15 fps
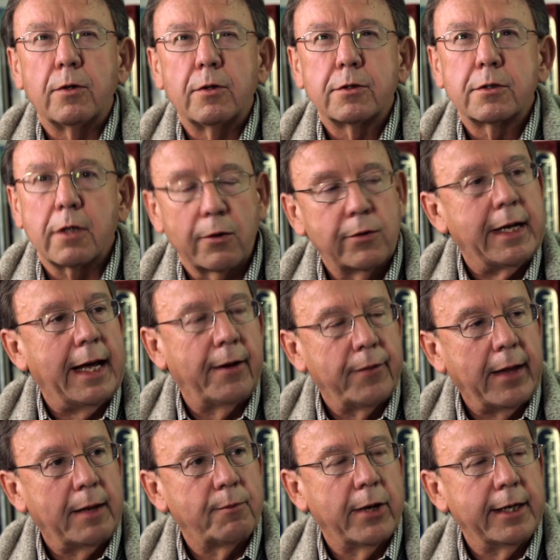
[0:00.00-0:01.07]
slow down
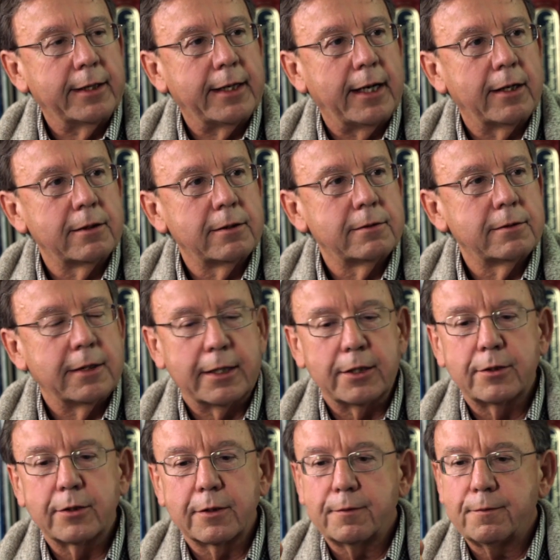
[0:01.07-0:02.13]
that breakdown, and
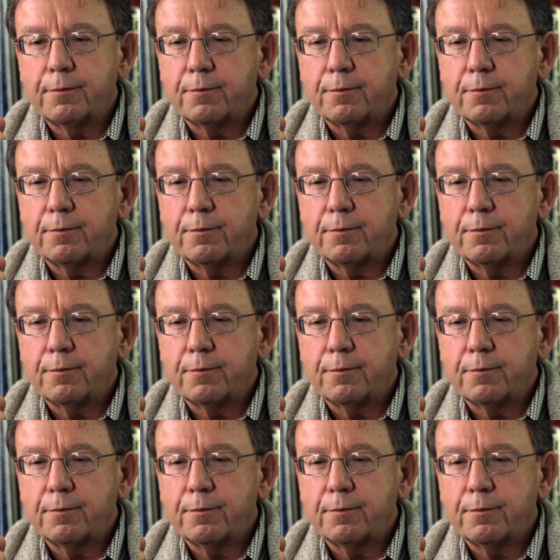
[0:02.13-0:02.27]
it took